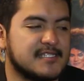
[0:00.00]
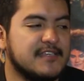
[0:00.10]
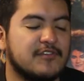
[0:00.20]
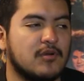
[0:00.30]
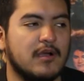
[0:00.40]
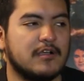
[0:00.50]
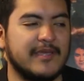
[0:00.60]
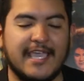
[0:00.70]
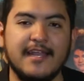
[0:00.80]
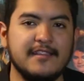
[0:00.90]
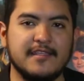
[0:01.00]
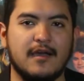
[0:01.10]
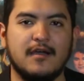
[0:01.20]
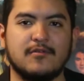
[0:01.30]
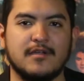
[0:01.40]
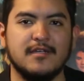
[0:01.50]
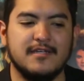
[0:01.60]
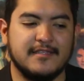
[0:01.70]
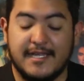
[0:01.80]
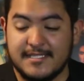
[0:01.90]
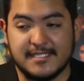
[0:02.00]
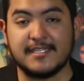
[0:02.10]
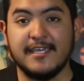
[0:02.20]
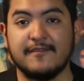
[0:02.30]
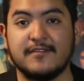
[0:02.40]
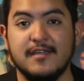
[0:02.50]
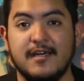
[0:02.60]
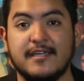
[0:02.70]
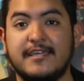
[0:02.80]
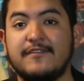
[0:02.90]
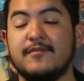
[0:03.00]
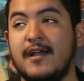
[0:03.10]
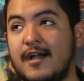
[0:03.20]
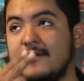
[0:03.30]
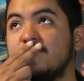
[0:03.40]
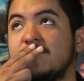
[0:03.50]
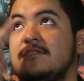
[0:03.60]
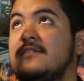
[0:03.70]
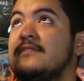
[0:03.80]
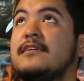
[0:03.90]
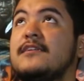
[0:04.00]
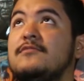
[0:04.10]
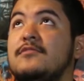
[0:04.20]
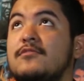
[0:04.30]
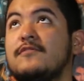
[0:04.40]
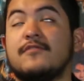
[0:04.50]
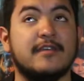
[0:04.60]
Steve Carell can make anything awkward. That's his gift, a gift from God. Thank you, Lord, for